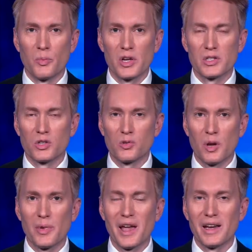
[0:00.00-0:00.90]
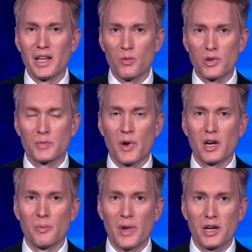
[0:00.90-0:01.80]
to President Trump, and he
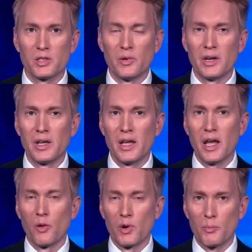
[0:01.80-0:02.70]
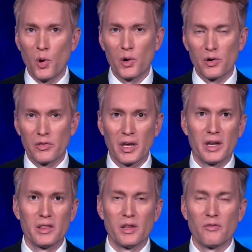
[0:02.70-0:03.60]
responded back to it. A reporter
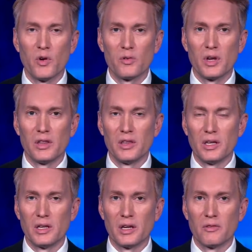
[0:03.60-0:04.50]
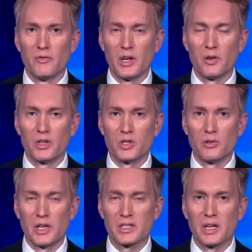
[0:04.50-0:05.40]
then in the phone, in the uh, video that
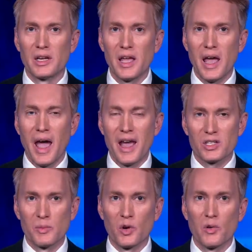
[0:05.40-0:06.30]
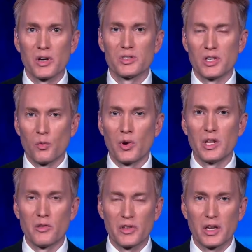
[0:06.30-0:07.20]
you listed asked him a question, said, "What
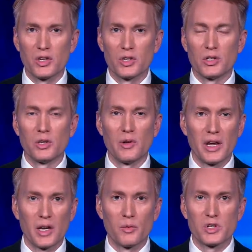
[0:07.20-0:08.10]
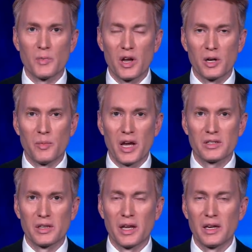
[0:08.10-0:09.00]
do you think he should do?" And he responded back
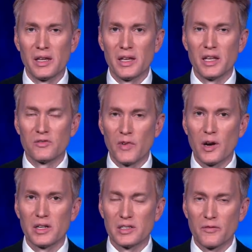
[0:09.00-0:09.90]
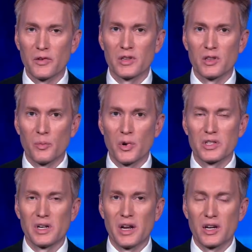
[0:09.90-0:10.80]
to that. It's very different than the
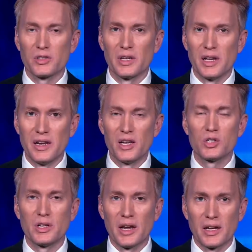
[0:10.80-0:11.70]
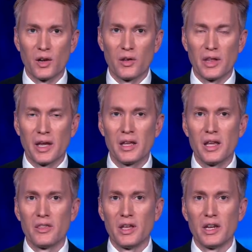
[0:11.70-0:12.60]
president actually initiating all that.
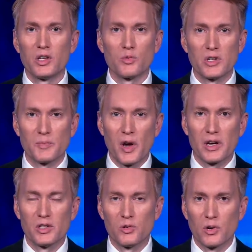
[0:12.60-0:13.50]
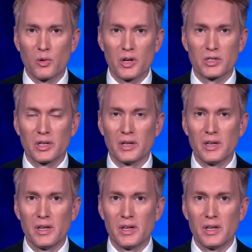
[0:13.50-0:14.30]
Then he's responding to a question.